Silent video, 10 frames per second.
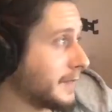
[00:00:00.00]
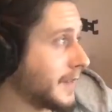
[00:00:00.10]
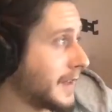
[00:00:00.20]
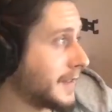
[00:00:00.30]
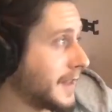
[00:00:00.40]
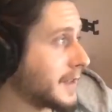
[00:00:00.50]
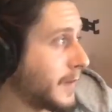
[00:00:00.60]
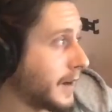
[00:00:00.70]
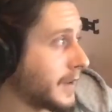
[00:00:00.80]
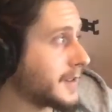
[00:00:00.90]
That's
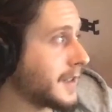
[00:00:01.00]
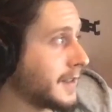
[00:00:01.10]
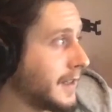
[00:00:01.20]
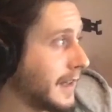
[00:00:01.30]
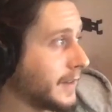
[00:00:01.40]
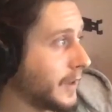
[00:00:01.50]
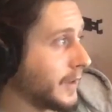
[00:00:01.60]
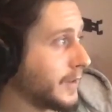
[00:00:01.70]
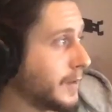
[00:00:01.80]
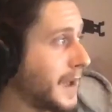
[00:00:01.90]
my understanding. Like
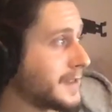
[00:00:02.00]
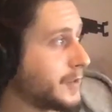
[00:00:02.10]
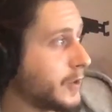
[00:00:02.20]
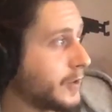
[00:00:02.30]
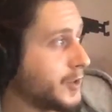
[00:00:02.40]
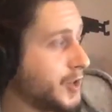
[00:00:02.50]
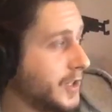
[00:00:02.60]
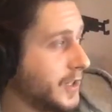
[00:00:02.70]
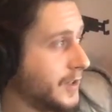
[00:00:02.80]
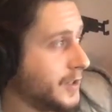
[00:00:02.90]
the passenger,
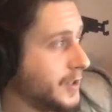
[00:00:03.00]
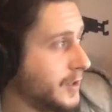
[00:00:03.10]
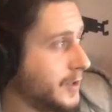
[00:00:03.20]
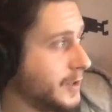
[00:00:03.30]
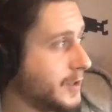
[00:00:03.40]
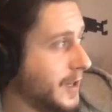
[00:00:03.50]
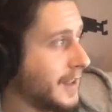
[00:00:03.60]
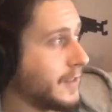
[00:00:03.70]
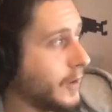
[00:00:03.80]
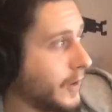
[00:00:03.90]
she
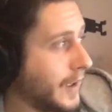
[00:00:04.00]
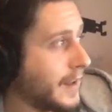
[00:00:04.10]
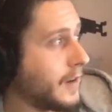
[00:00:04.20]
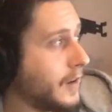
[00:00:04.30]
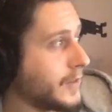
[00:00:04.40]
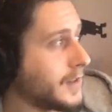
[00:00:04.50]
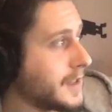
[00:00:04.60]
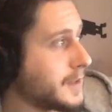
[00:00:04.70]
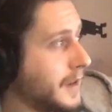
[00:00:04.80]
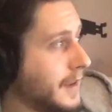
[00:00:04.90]
hit her hand on the
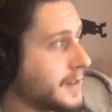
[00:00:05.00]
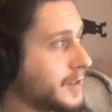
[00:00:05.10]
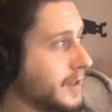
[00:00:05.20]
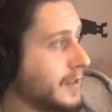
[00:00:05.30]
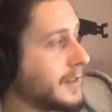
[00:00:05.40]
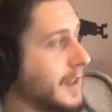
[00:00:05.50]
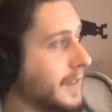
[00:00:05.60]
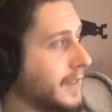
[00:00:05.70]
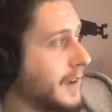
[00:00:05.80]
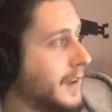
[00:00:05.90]
display, and
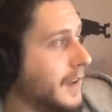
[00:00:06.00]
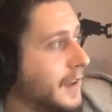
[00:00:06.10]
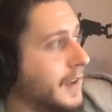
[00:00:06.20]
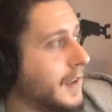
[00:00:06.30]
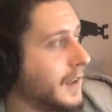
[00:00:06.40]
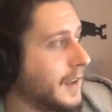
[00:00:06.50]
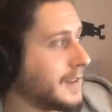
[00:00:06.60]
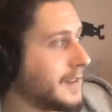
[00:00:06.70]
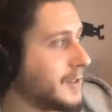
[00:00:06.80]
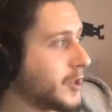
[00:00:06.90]

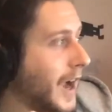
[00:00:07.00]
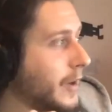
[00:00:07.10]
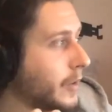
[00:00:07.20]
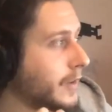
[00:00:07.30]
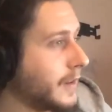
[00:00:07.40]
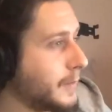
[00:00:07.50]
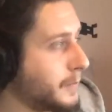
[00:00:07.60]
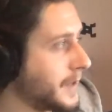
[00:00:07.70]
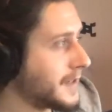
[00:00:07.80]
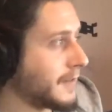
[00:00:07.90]
it shattered, and a
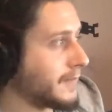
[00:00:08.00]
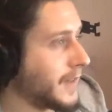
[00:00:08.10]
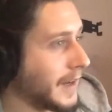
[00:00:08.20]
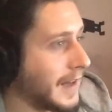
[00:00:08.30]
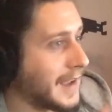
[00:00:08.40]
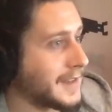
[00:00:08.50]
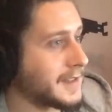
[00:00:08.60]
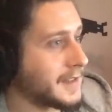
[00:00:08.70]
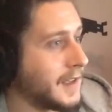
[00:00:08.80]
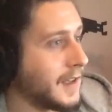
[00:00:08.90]
piece of the
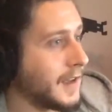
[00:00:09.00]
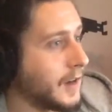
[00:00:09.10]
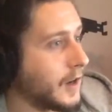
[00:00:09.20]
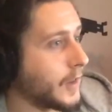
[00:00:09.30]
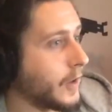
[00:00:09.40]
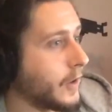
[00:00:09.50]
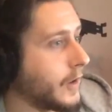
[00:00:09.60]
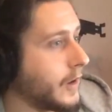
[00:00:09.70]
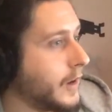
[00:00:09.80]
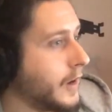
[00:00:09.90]
glass cut her.